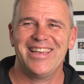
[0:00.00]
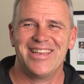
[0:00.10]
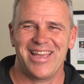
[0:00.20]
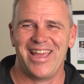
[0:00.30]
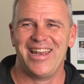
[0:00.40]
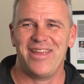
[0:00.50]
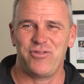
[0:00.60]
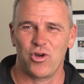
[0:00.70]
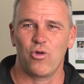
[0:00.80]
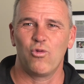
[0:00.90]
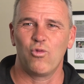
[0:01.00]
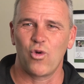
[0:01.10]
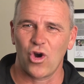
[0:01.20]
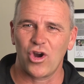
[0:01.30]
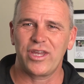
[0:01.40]
And if
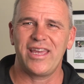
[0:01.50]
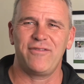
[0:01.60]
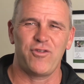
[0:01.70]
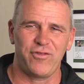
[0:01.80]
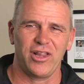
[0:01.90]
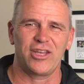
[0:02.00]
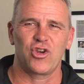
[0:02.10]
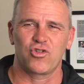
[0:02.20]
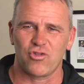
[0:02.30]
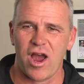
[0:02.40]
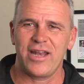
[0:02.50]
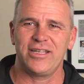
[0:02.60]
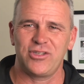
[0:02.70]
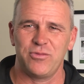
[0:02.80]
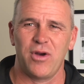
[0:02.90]
you feel like you're grinding
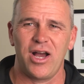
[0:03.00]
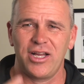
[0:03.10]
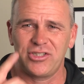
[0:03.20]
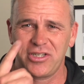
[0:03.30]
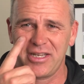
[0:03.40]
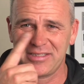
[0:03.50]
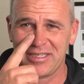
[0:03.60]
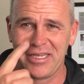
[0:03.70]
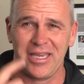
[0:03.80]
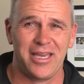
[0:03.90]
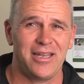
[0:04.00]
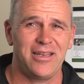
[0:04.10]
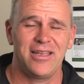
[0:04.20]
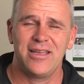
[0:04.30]
too much as a kid,